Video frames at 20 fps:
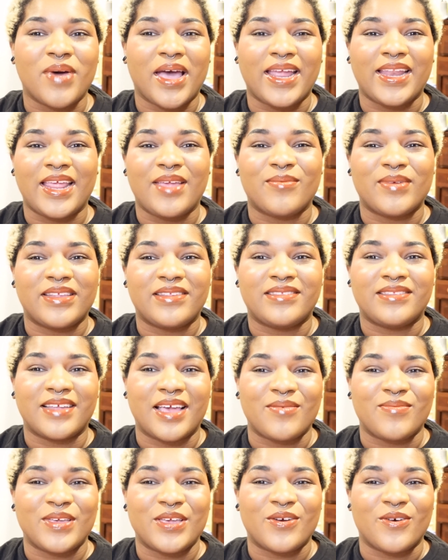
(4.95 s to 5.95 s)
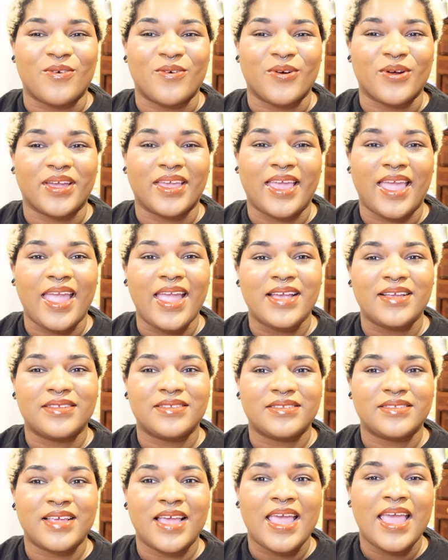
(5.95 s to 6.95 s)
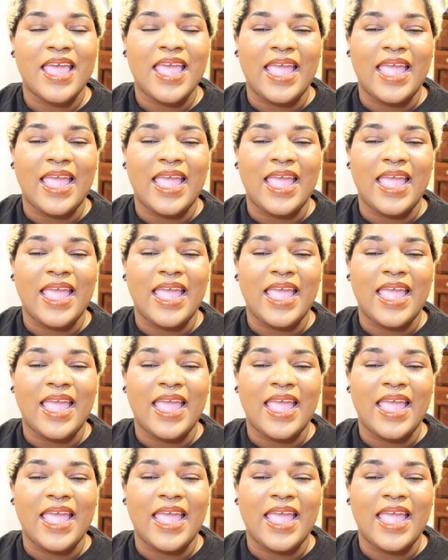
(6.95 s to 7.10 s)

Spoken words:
My name is Debbie or Cakes,